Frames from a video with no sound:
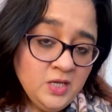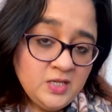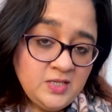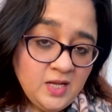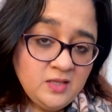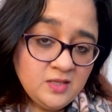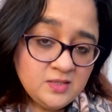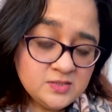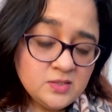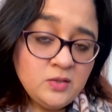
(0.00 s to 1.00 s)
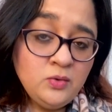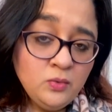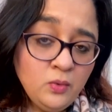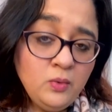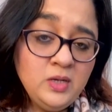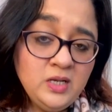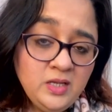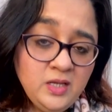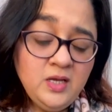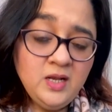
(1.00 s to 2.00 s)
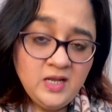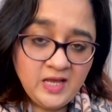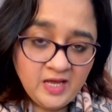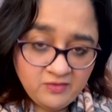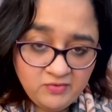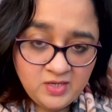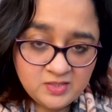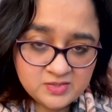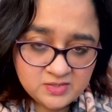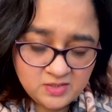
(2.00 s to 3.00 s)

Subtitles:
that there is no legal evidence.